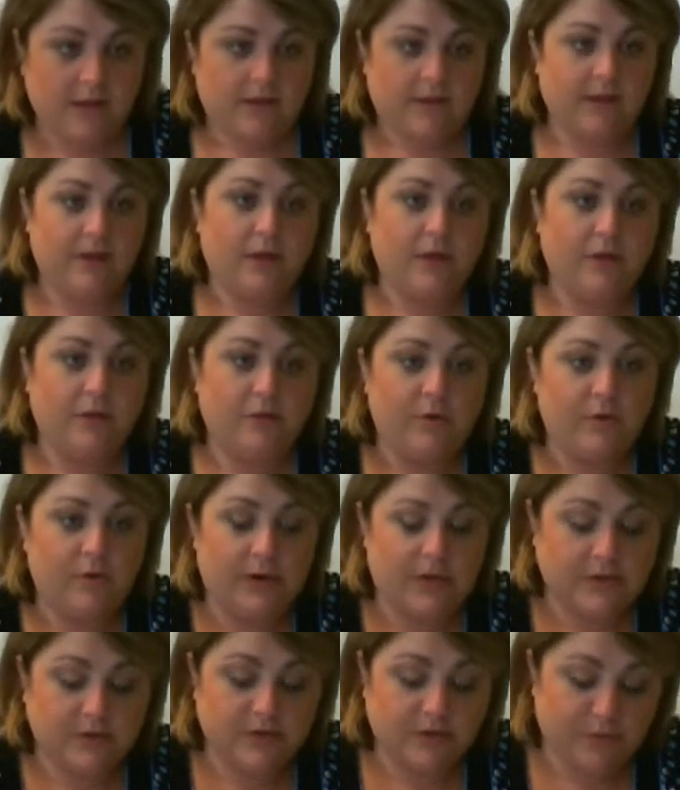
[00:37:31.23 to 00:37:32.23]
Then going
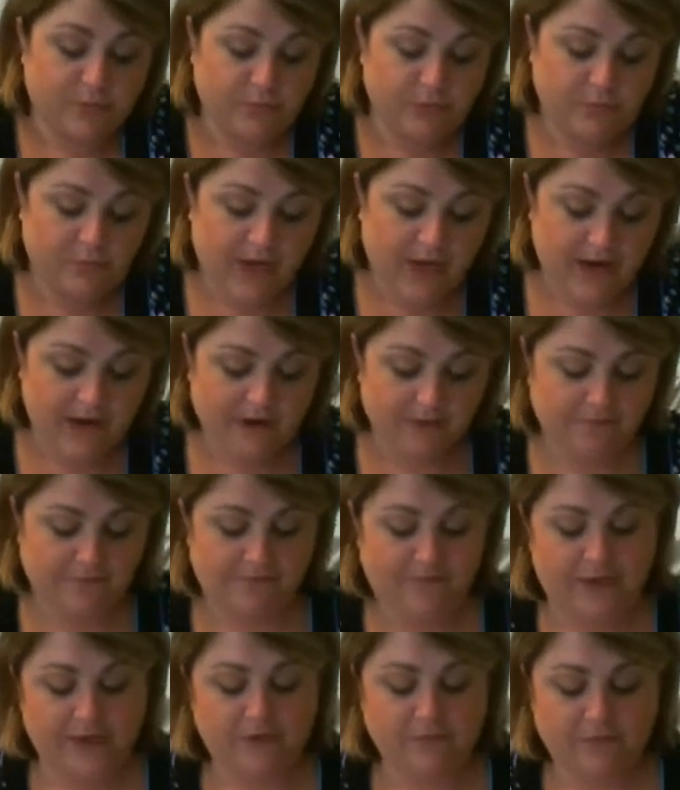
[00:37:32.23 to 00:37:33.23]
into rheumatic
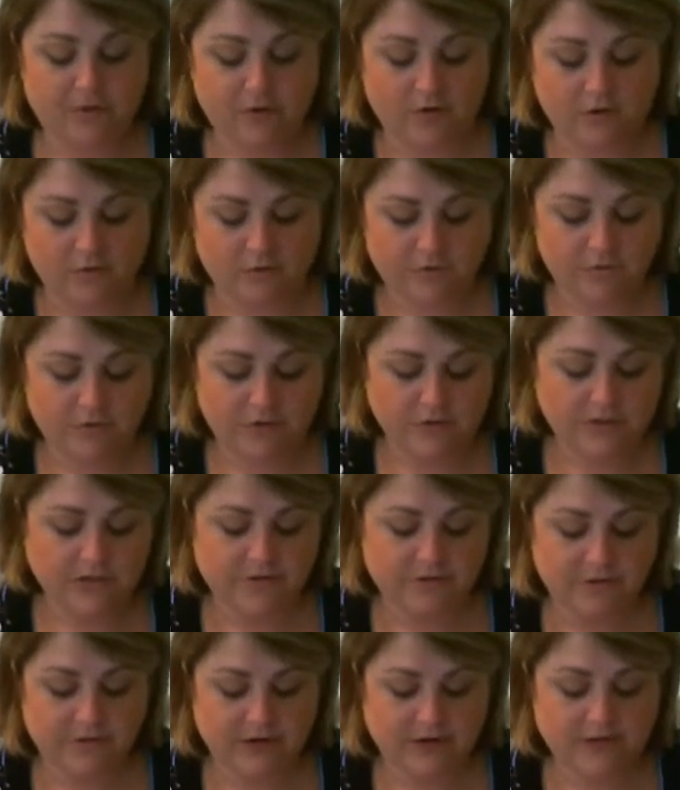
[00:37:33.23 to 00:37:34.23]
fever, which
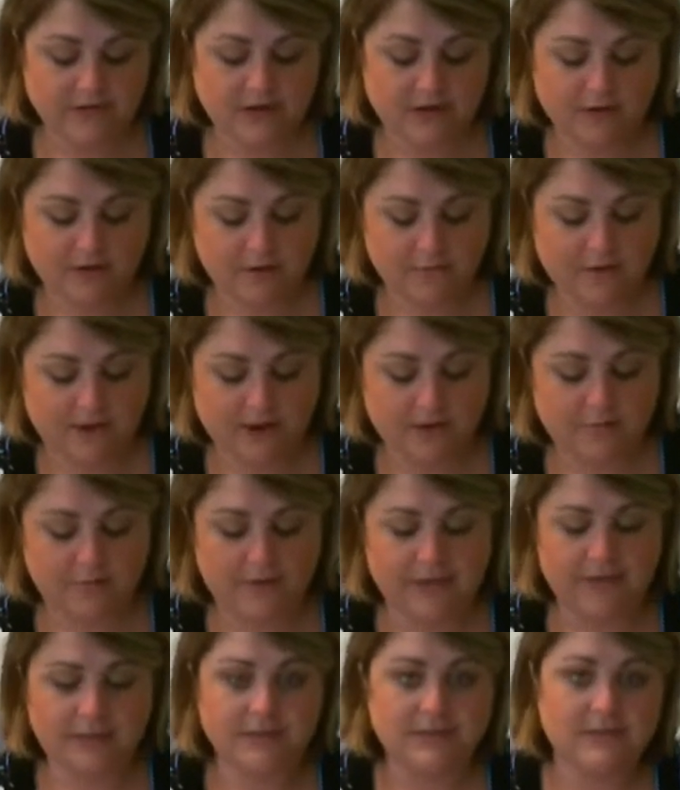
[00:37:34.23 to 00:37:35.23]
I've already talked about,
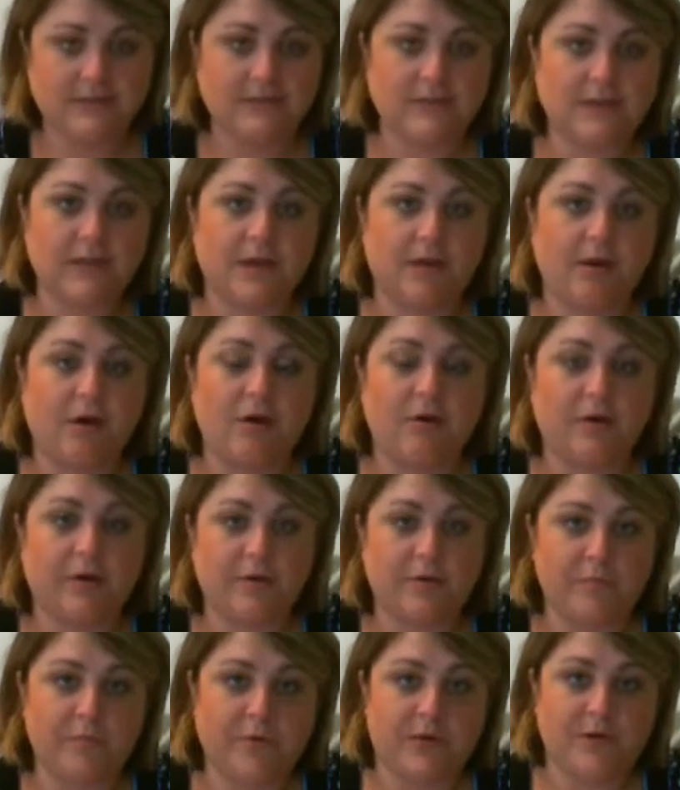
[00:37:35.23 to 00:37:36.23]
but this is an
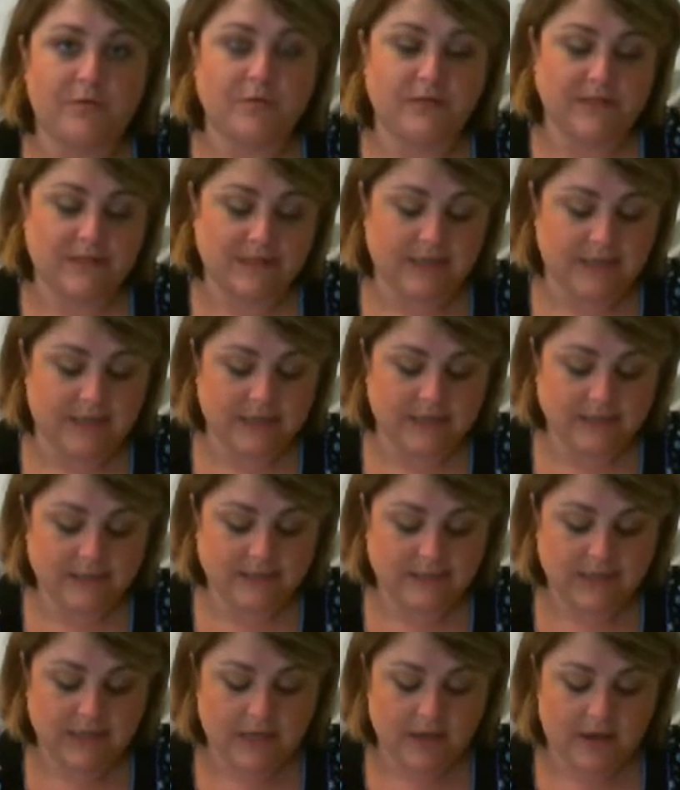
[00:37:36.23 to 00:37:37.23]
autoimmune
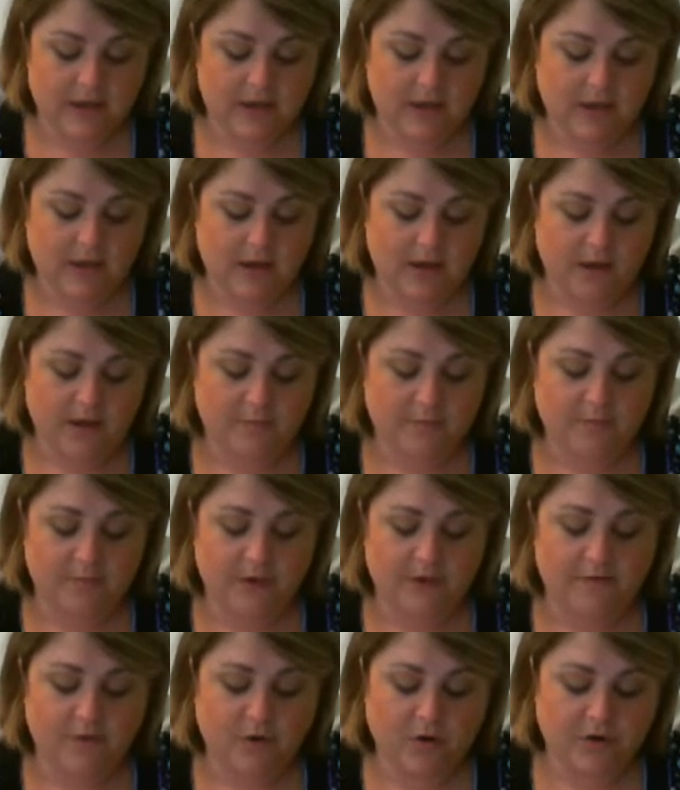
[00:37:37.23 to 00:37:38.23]
disease
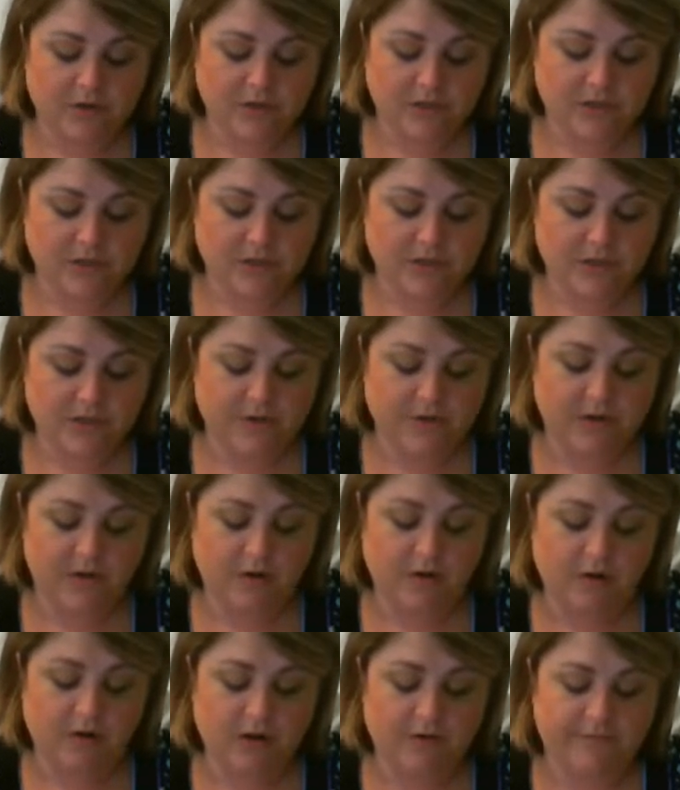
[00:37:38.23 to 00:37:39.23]
of heart tissue and
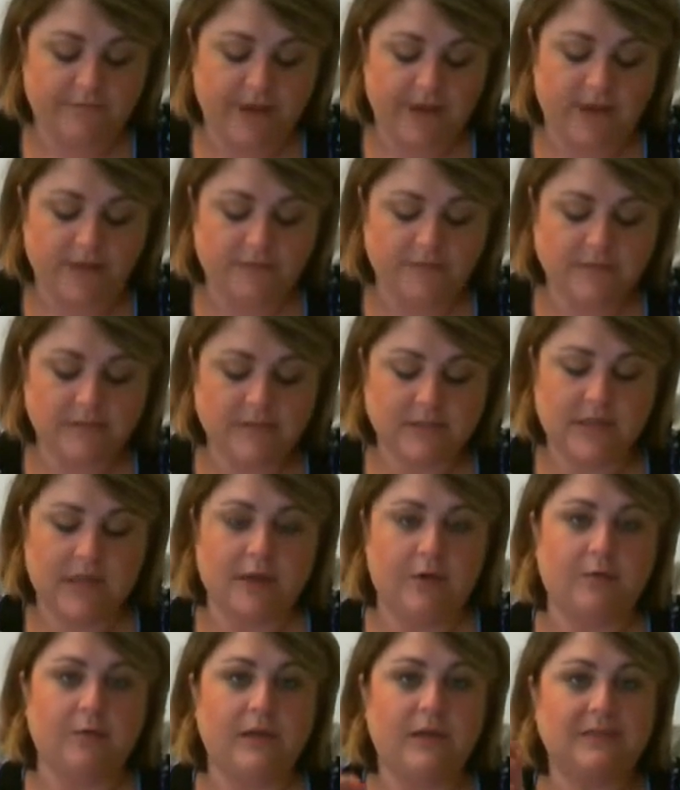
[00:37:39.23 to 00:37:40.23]
the heart valves. So
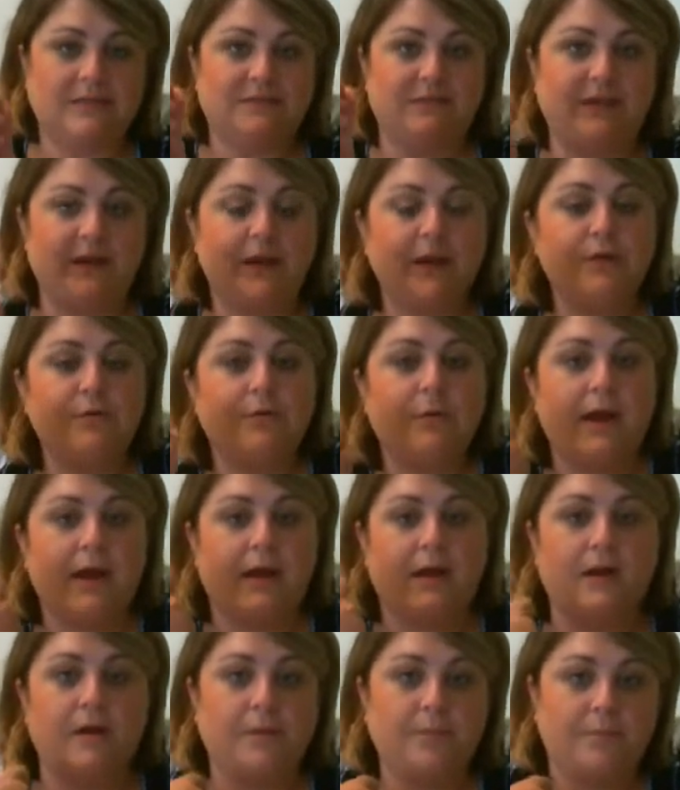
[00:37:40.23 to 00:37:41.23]
it's very
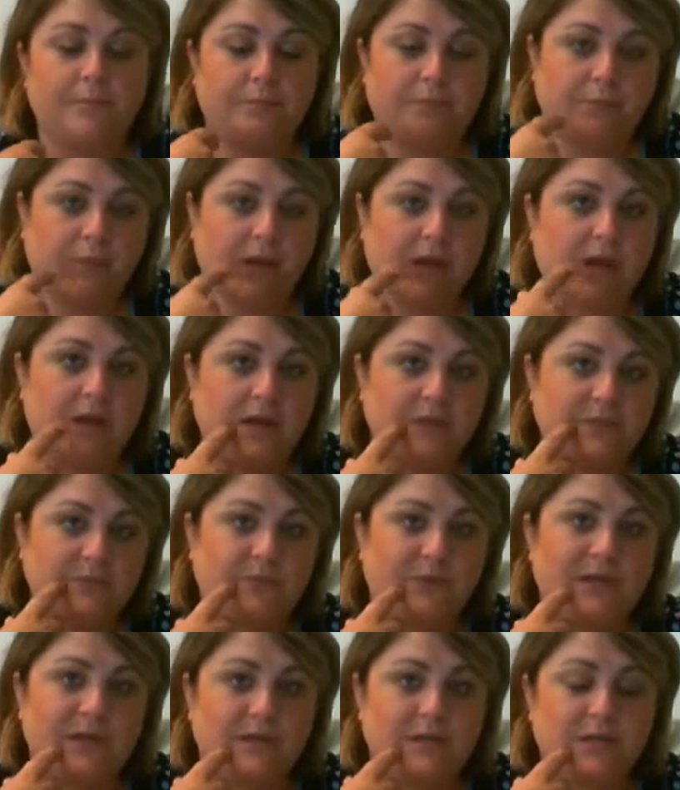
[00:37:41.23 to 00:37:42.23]
rare because
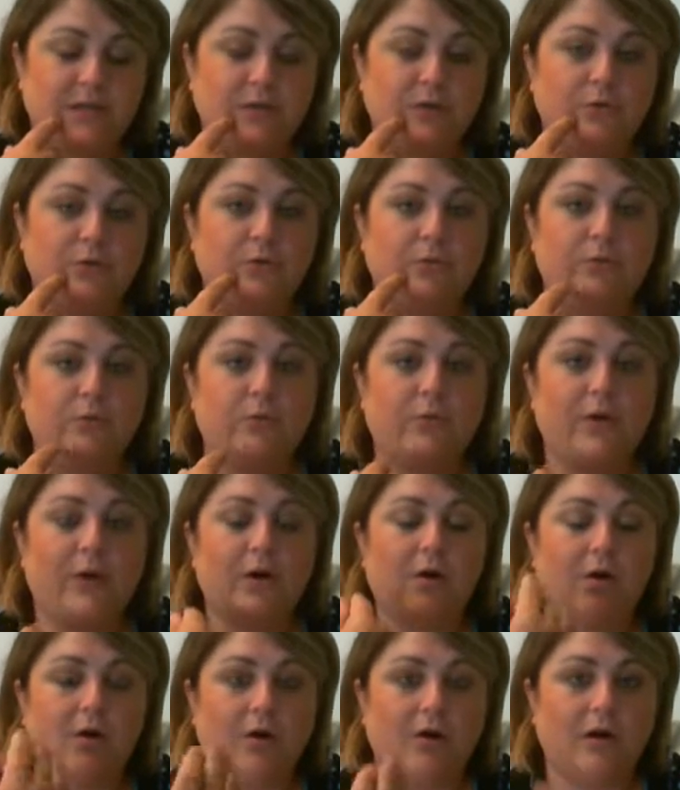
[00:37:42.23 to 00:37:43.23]
we
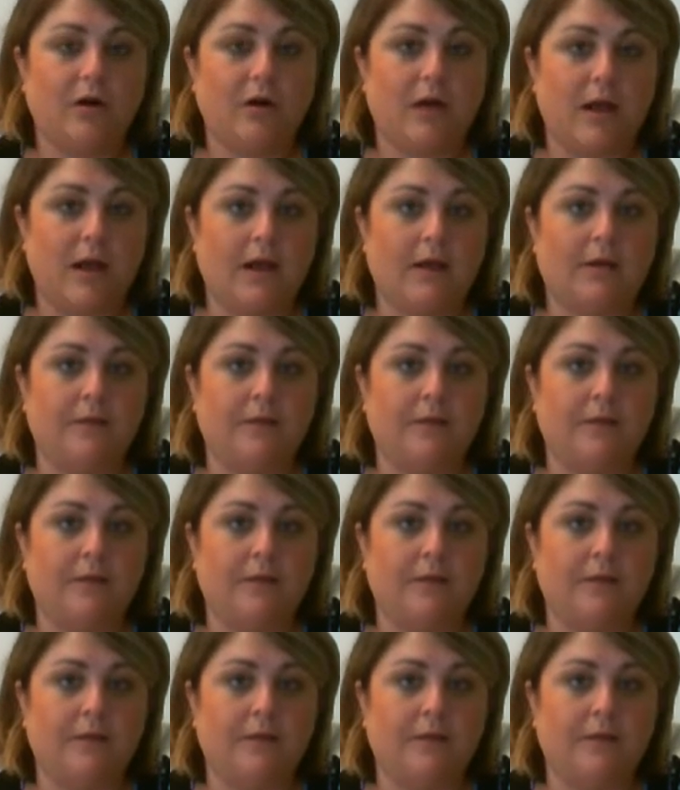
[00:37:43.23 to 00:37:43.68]
are